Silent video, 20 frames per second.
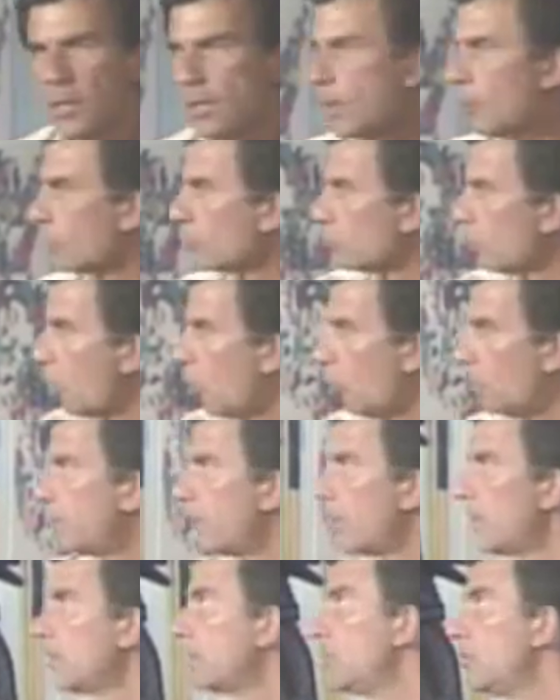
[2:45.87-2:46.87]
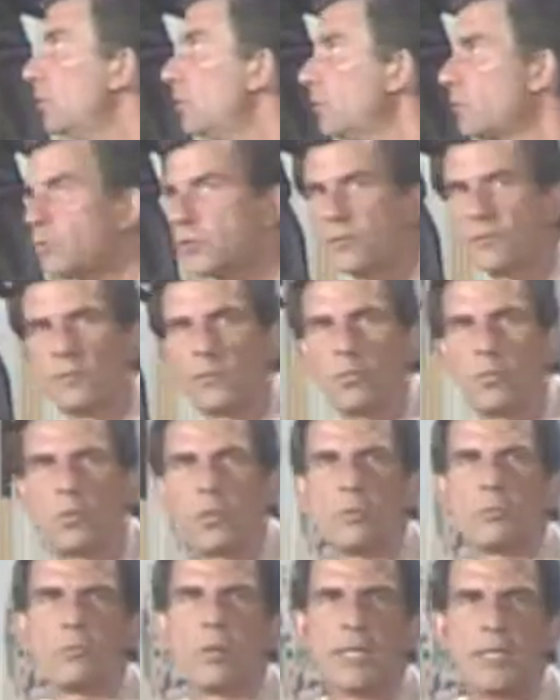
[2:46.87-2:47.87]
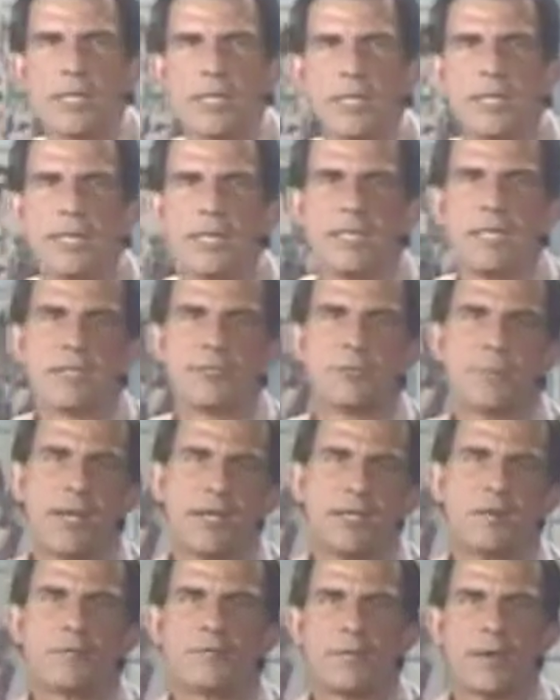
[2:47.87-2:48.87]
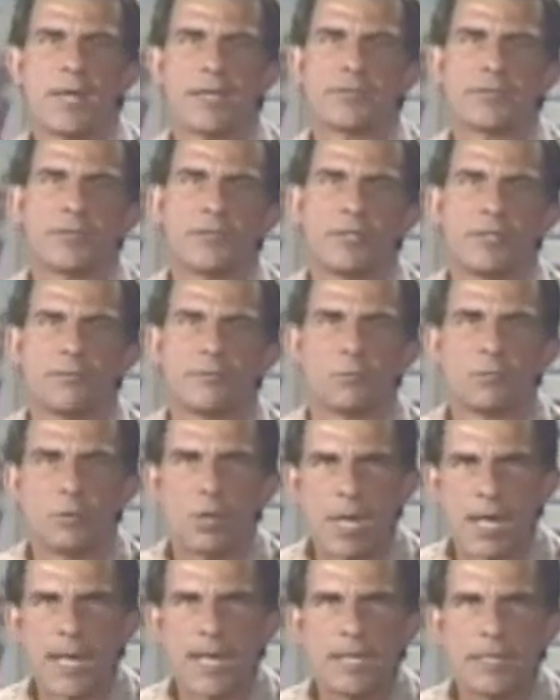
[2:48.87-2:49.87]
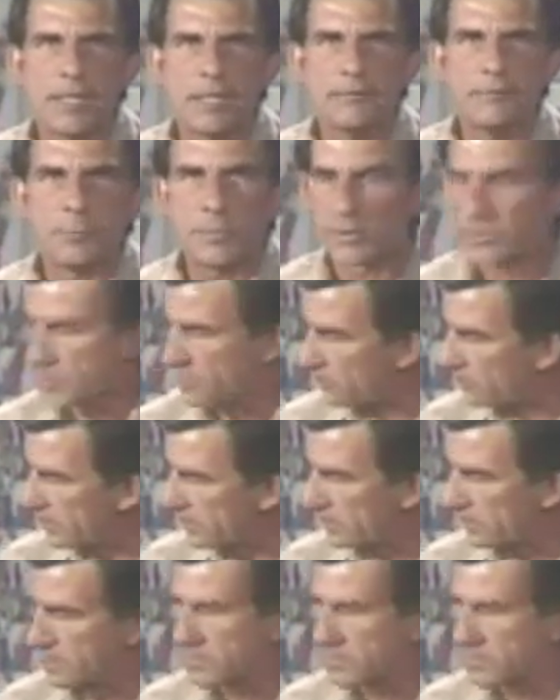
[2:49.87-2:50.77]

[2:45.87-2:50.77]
Rope used for rigging is manufactured in a variety of materials